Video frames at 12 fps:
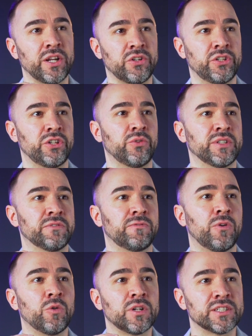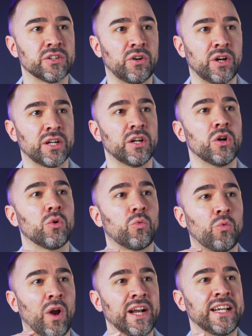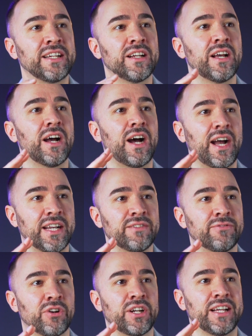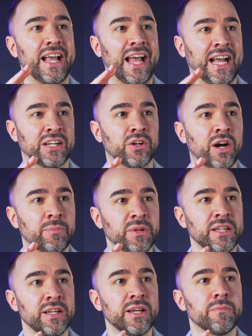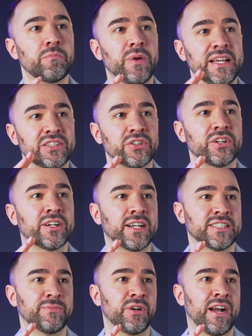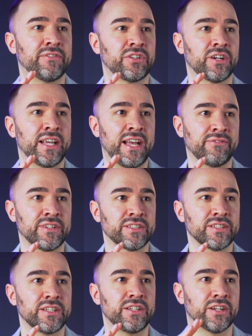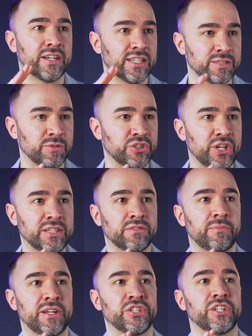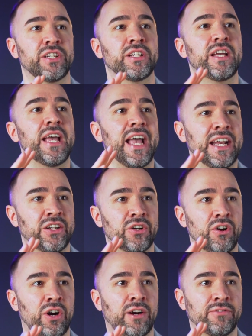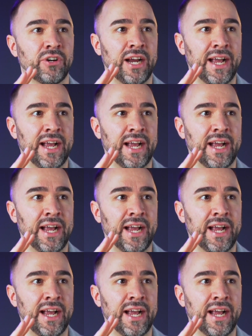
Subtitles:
you to do is focus on writing high converting ad copy based on your customer avatar canvas, your customer's transformation, and your offer